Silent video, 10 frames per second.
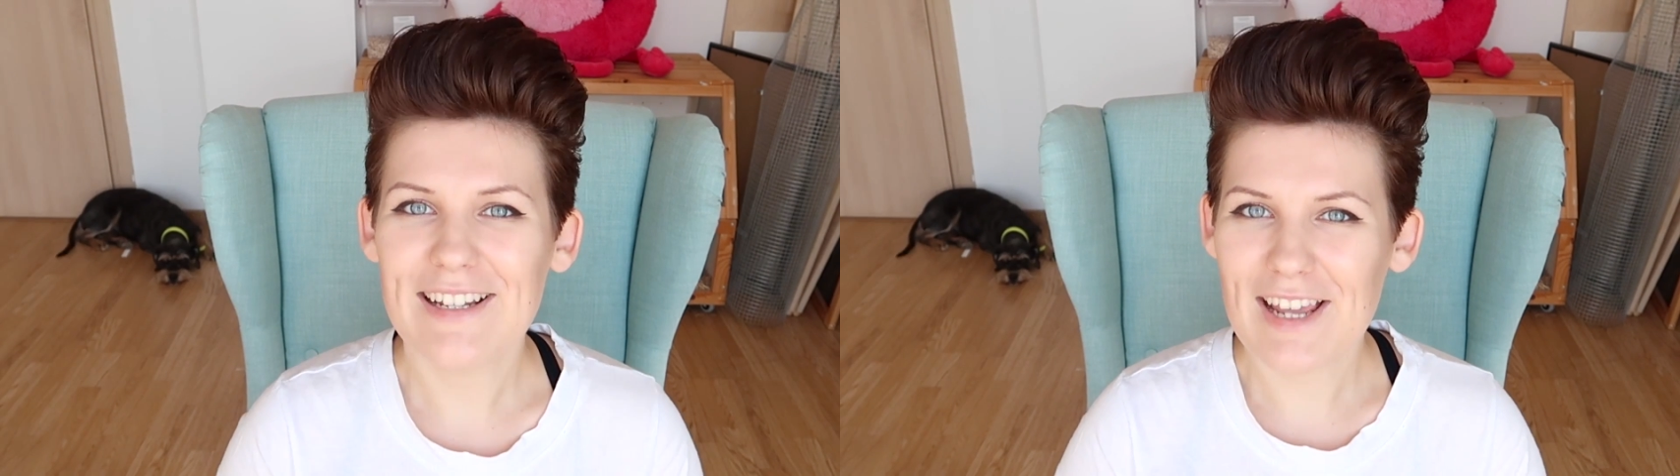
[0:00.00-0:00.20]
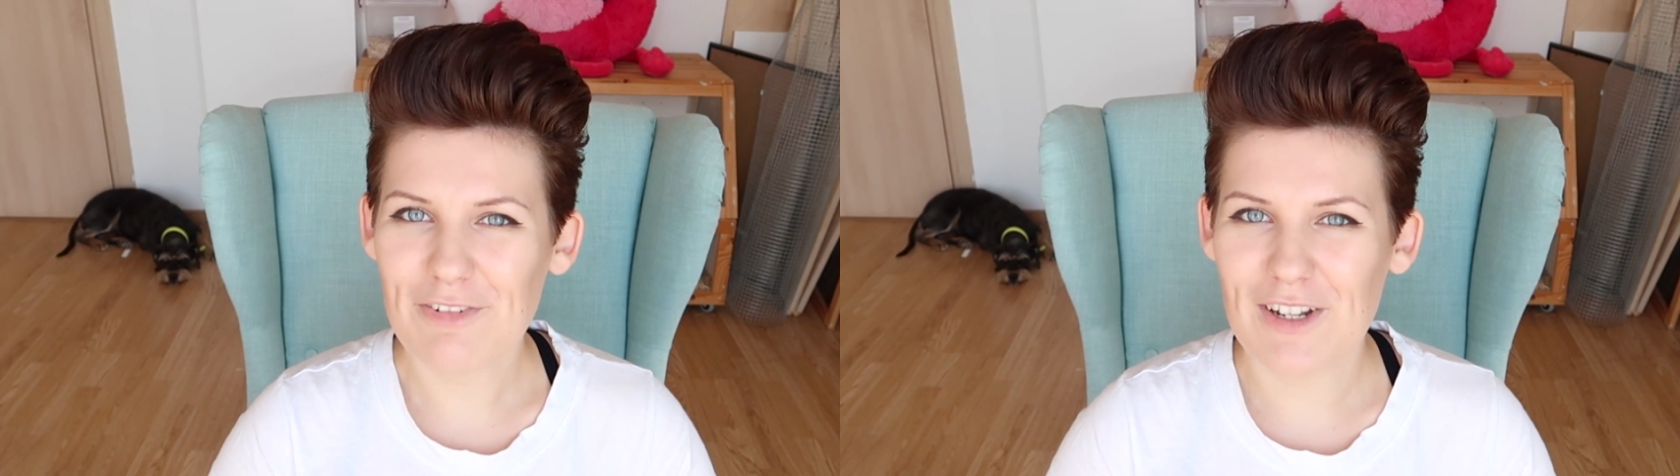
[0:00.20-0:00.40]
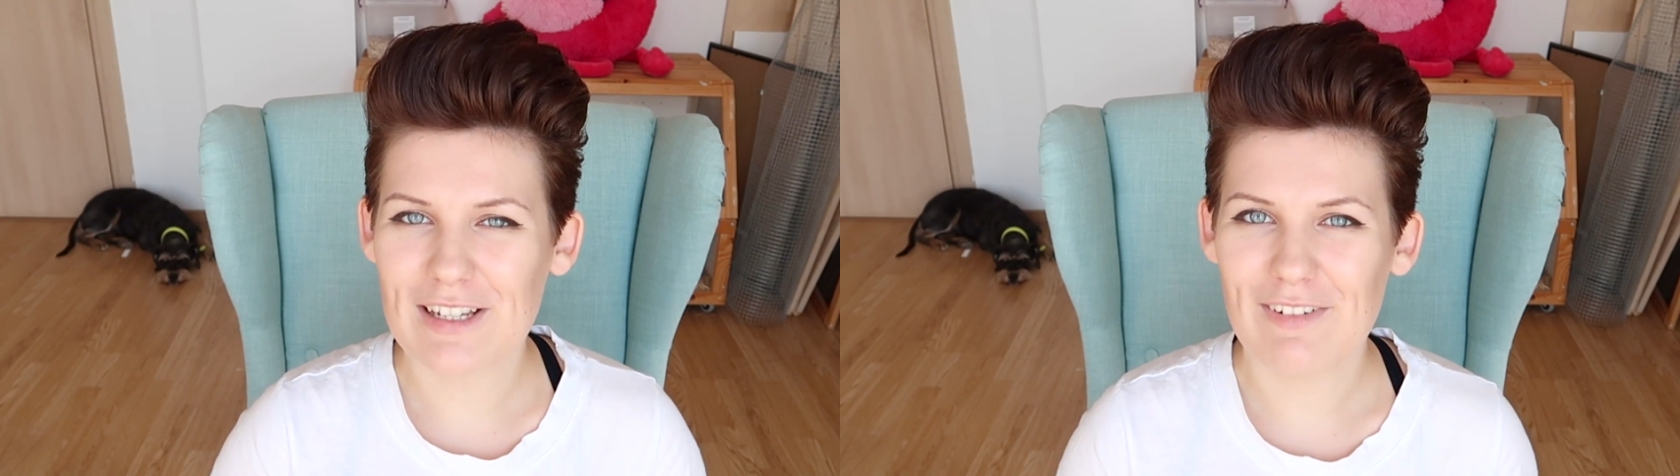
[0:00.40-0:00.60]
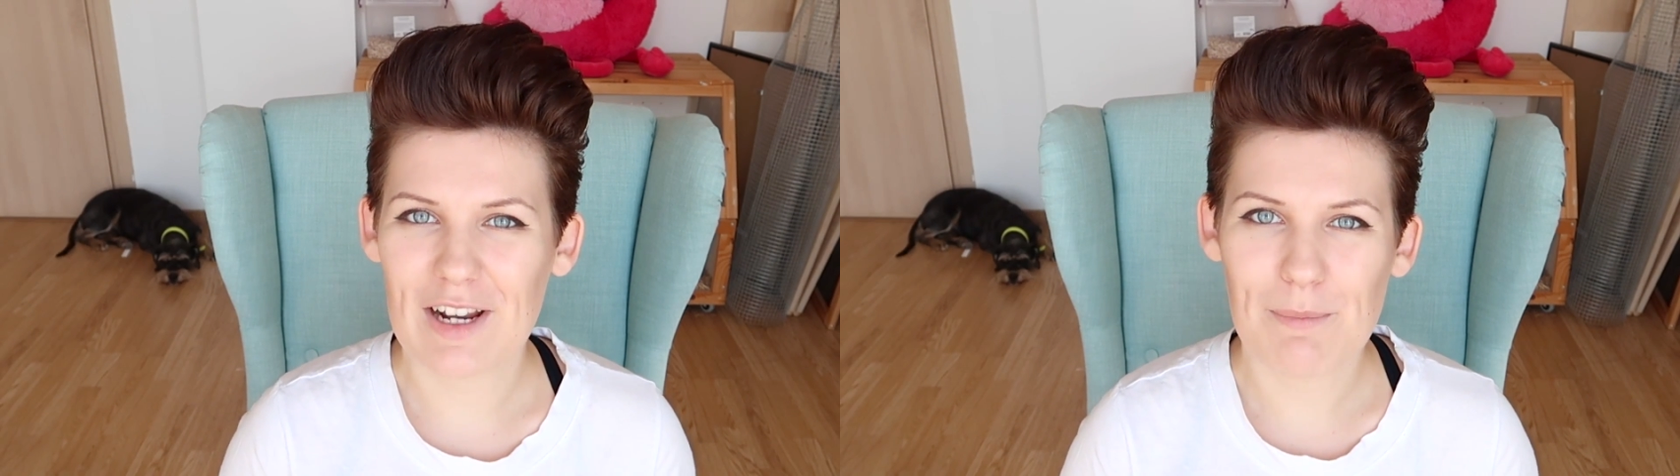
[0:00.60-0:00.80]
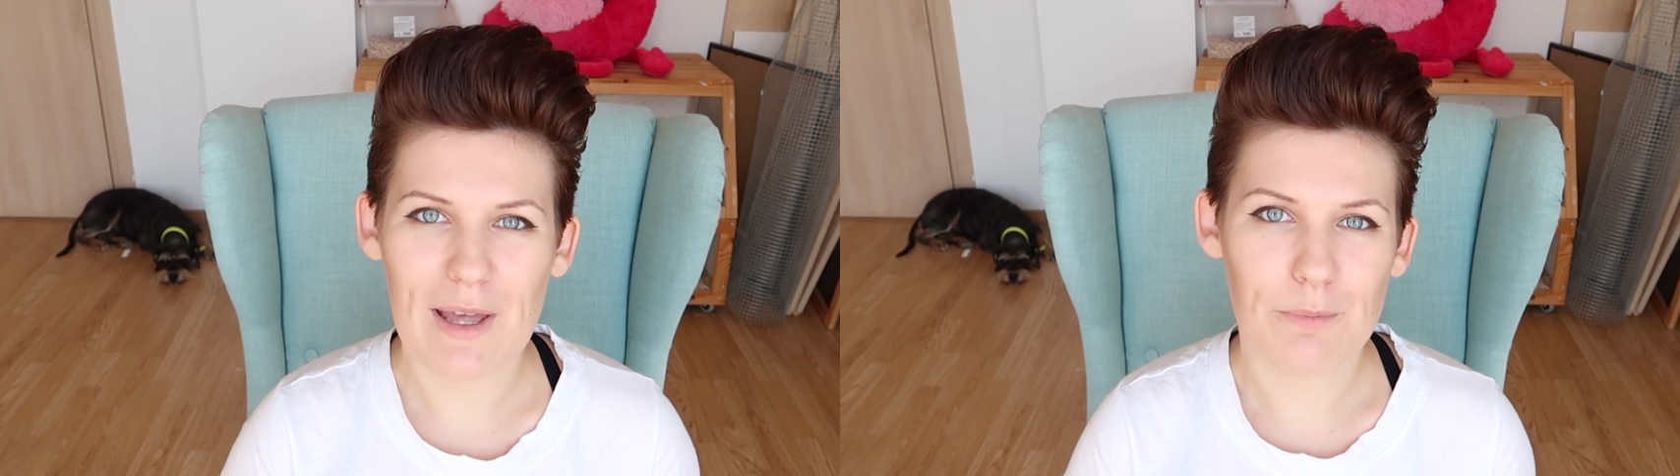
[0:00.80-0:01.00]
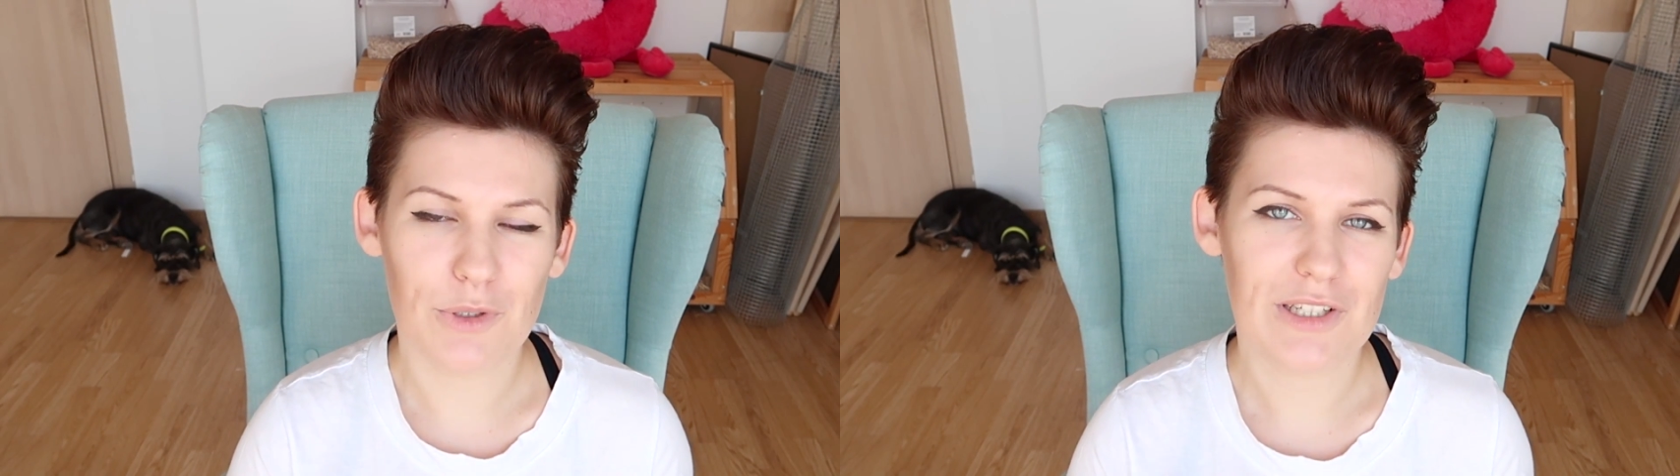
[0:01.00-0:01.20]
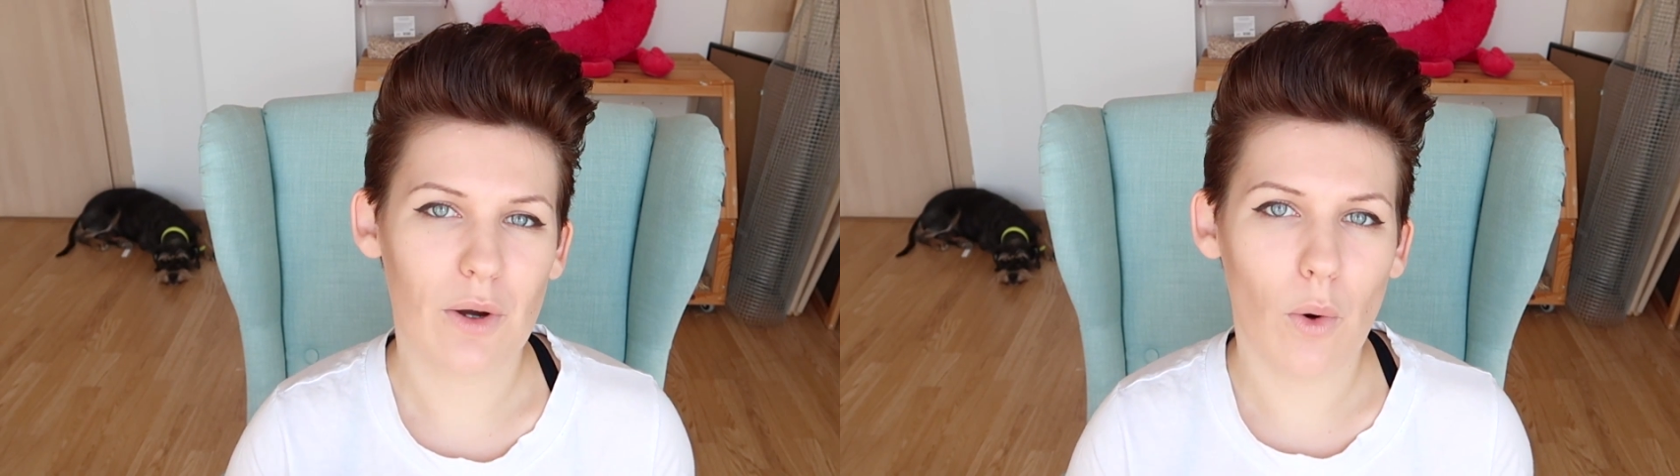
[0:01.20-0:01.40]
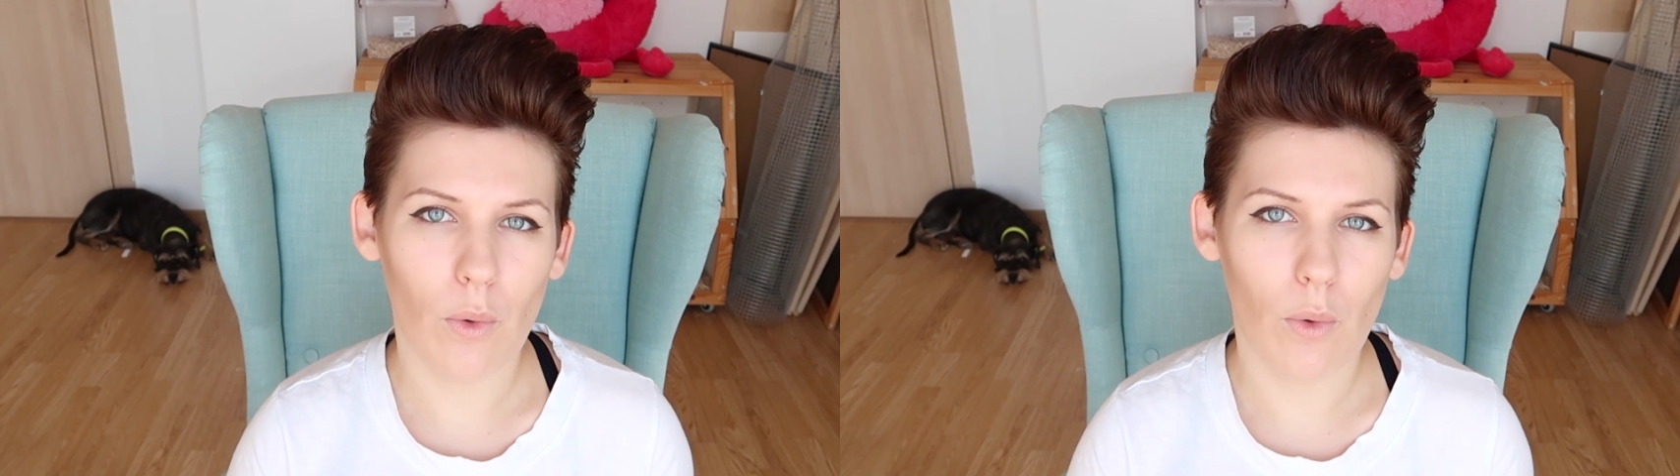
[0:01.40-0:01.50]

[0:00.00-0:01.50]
I definitely recommend putting